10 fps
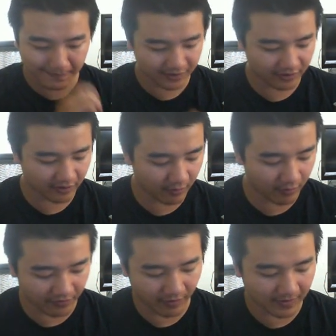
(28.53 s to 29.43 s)
Starting
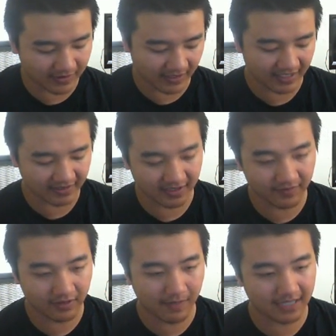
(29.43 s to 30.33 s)
with Remington
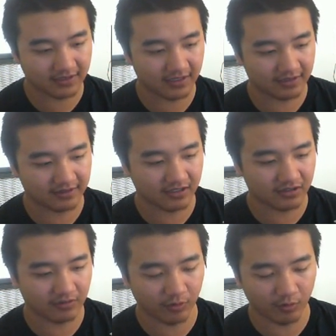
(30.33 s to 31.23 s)
870 magazine
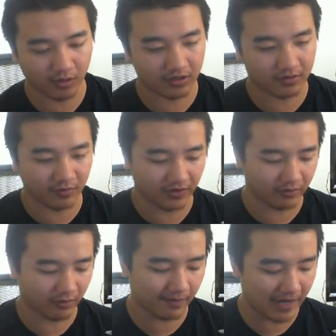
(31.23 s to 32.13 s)
extension will work with
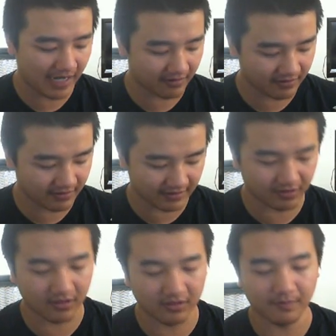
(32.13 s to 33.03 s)
the thread pattern that's
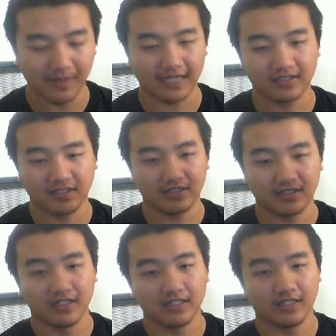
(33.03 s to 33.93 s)
on the magazine
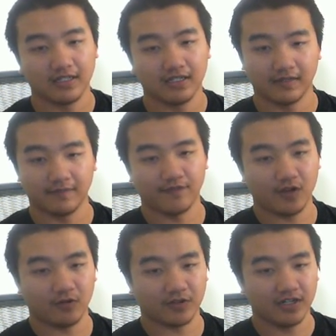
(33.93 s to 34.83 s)

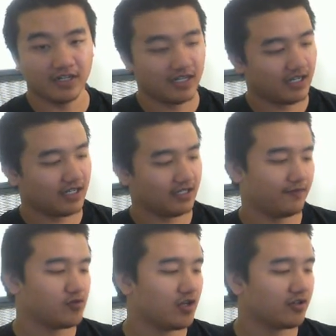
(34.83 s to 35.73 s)
follower. And
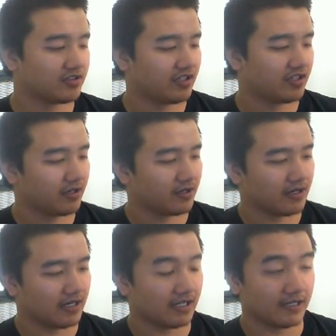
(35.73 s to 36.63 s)
if you notice
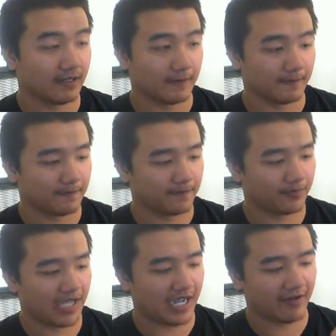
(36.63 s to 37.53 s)
here, I
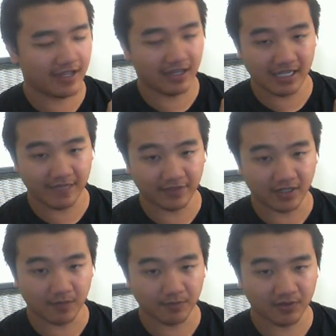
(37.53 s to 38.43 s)
have a
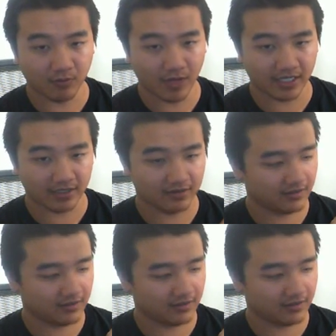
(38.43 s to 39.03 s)
coupler, a white